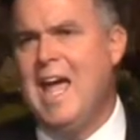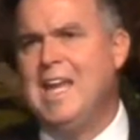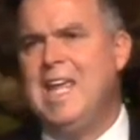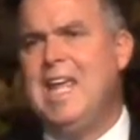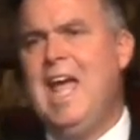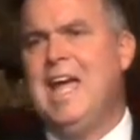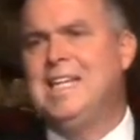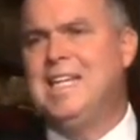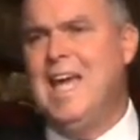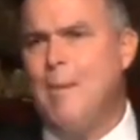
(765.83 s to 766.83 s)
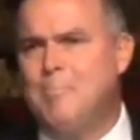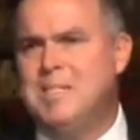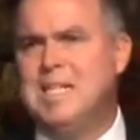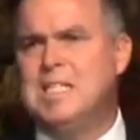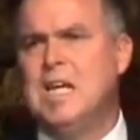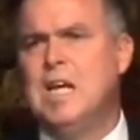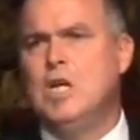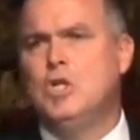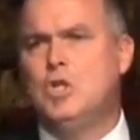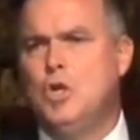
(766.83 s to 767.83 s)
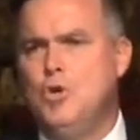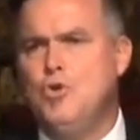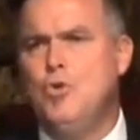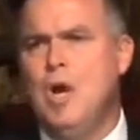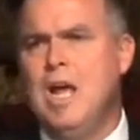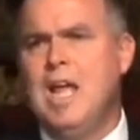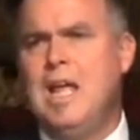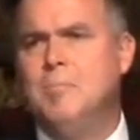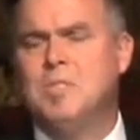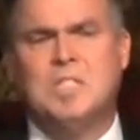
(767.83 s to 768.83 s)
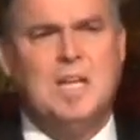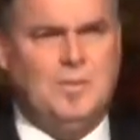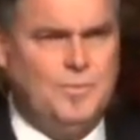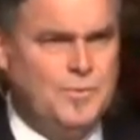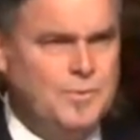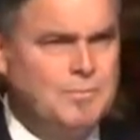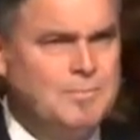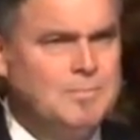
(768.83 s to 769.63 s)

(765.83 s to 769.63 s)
and he had kept it to himself.